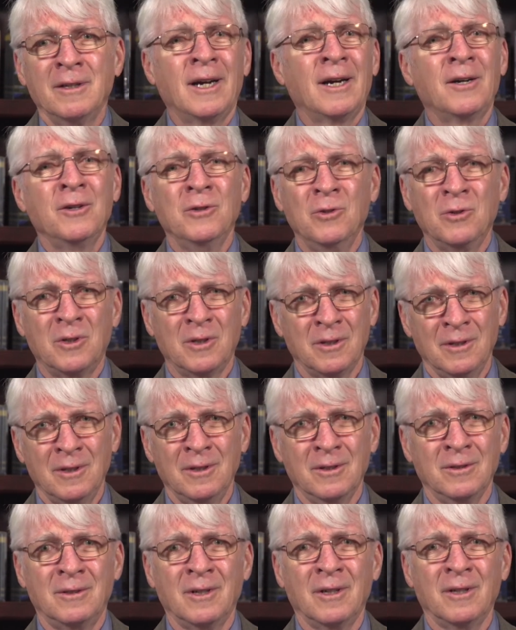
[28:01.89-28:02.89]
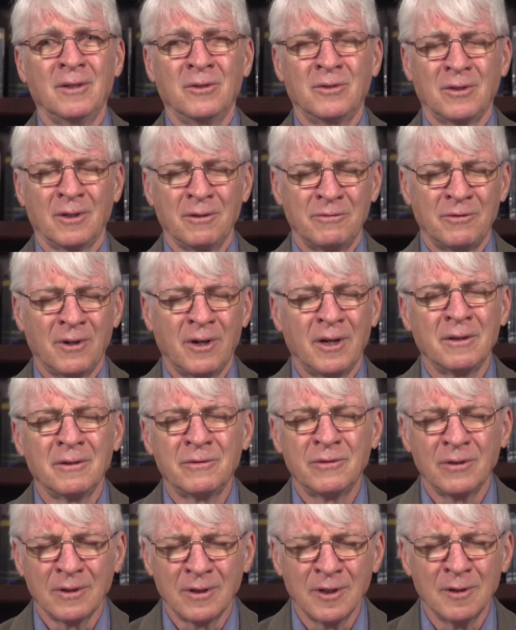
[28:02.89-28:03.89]
now you can kneel down and say, Father,
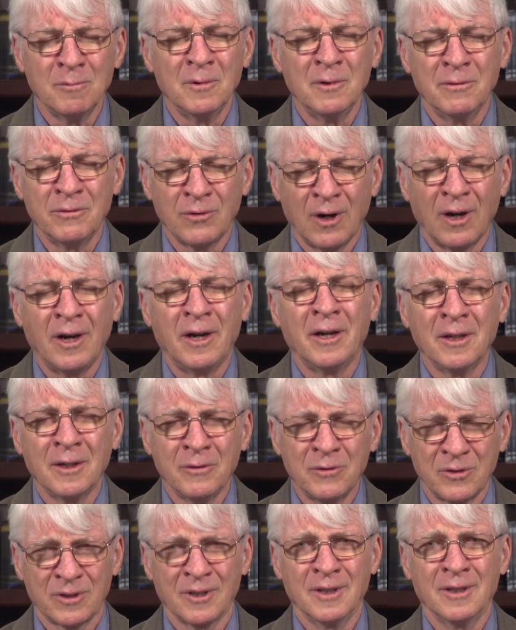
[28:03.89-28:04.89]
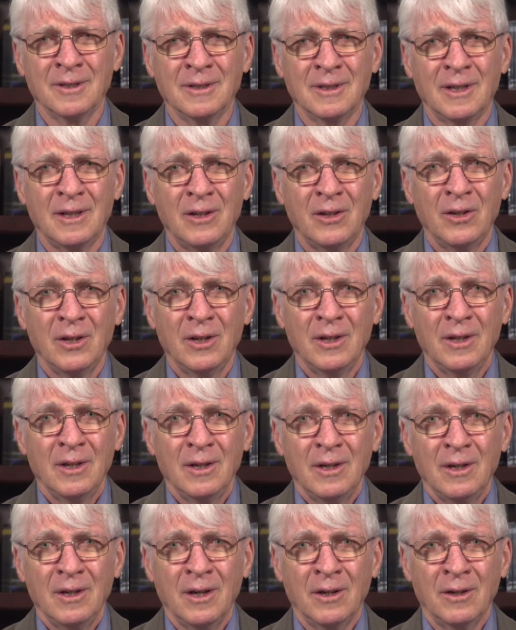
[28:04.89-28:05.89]
forgive me, for I have sinned.
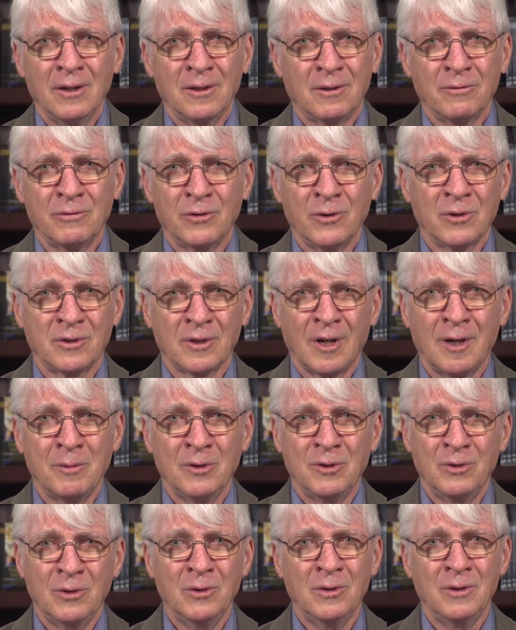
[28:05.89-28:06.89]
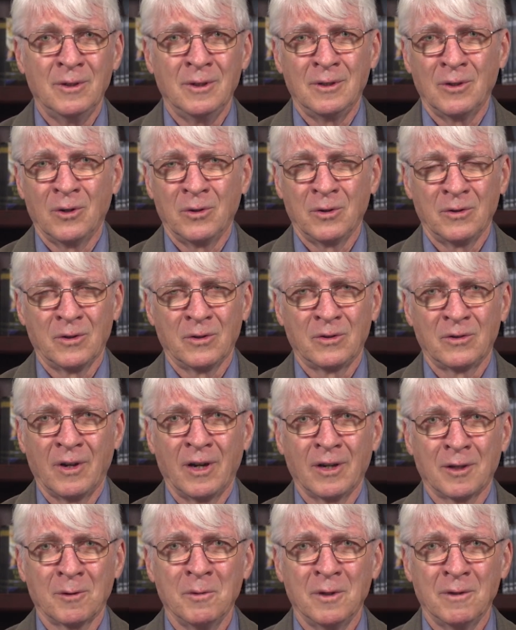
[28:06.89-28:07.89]
And at the first opportunity, go to the
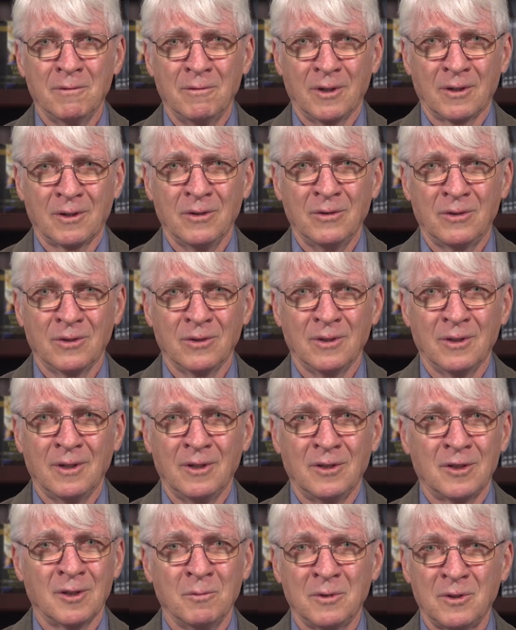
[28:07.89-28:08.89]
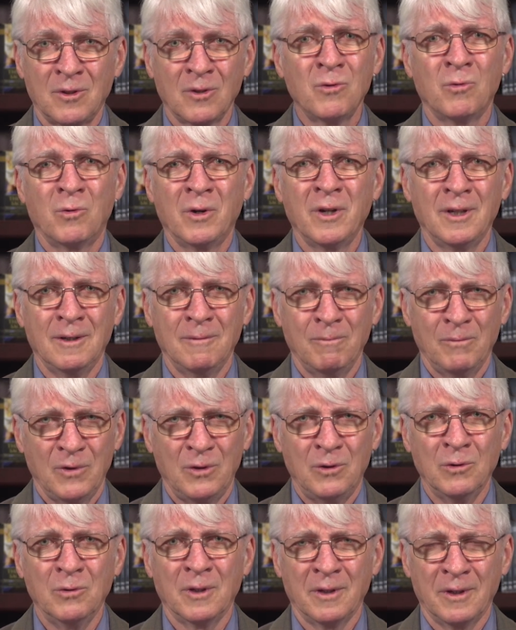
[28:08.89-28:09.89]
Sacrament of Reconciliation. But don't wait.
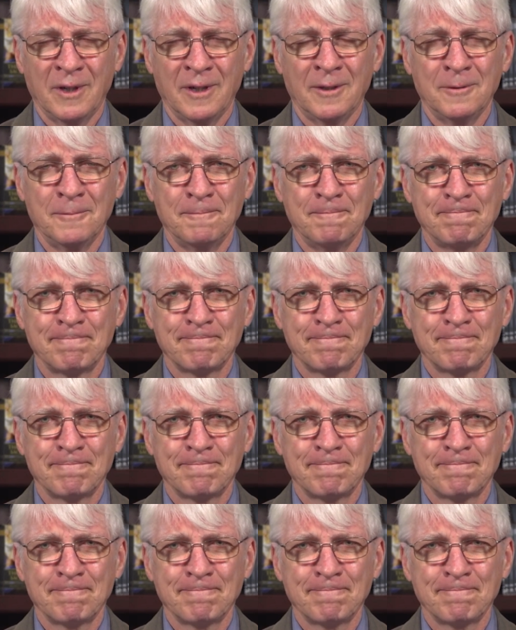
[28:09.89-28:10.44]
Do it now.